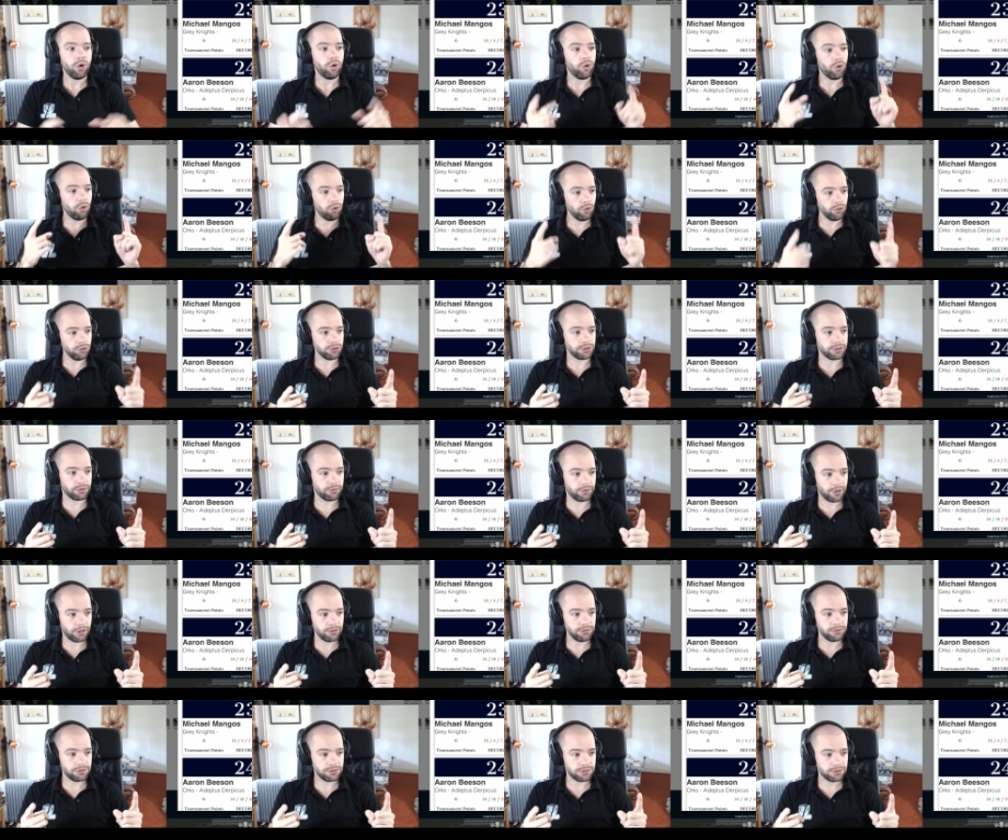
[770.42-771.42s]
Also
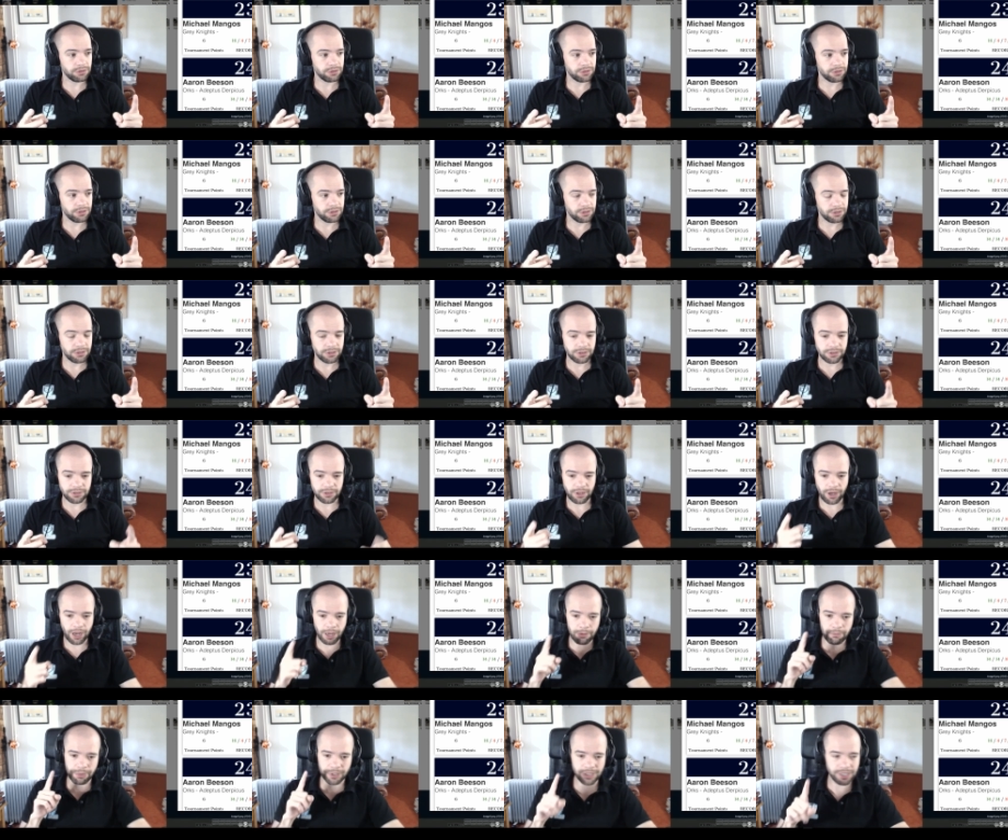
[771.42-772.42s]
note, I
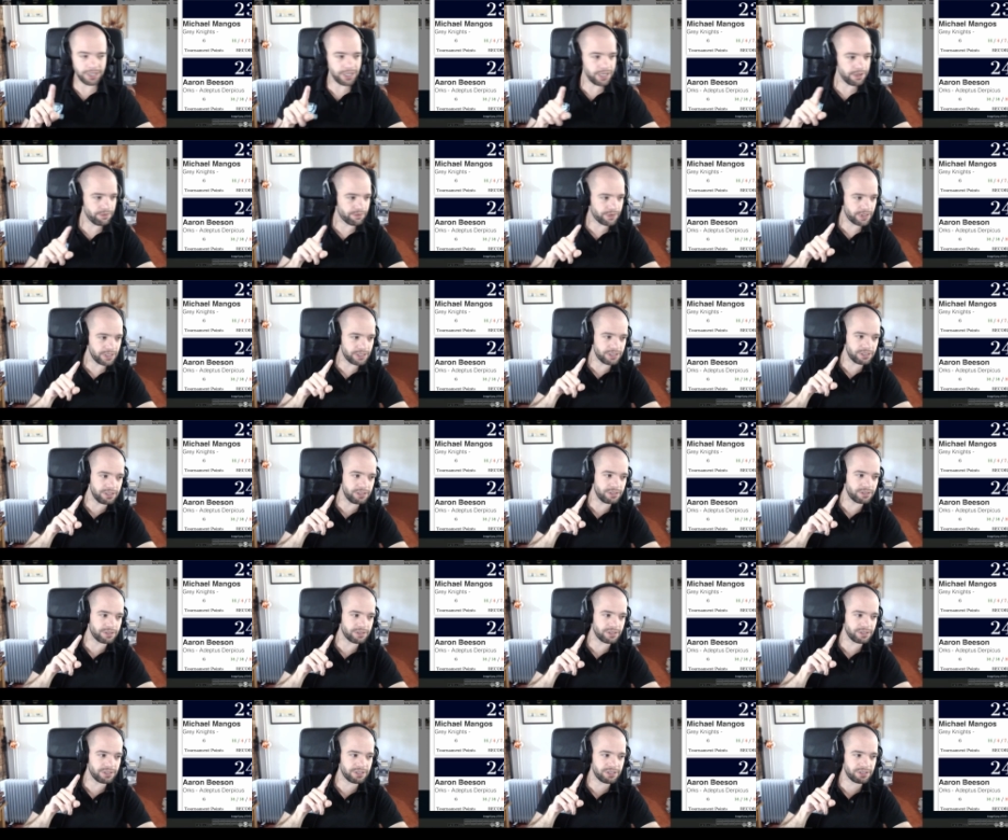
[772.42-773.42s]
believe this is the,